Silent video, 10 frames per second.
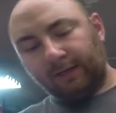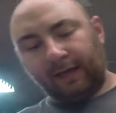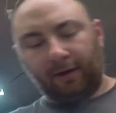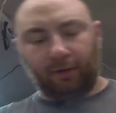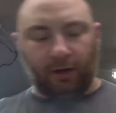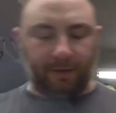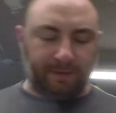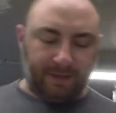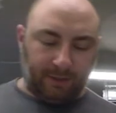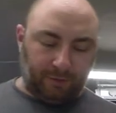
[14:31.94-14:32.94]
Now, on
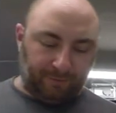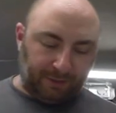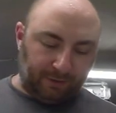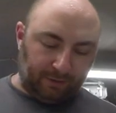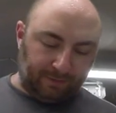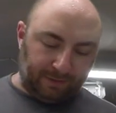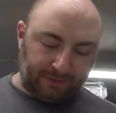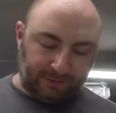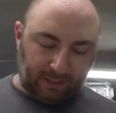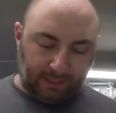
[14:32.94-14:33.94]
this, over here on
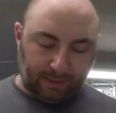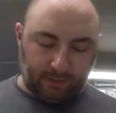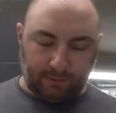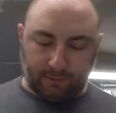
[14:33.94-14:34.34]
this side,